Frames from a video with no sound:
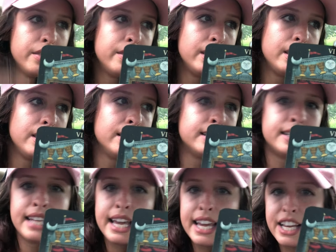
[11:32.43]
the
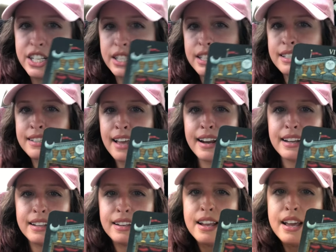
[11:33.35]
stage and the set
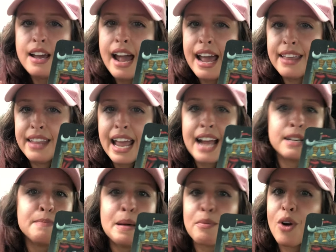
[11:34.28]
and and they had
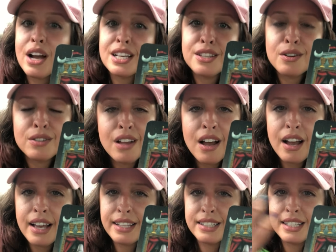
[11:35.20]
to memorize their
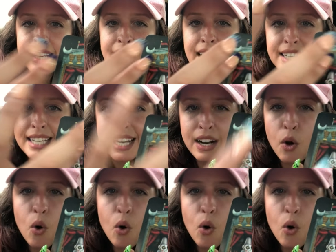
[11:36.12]
lines and they had to get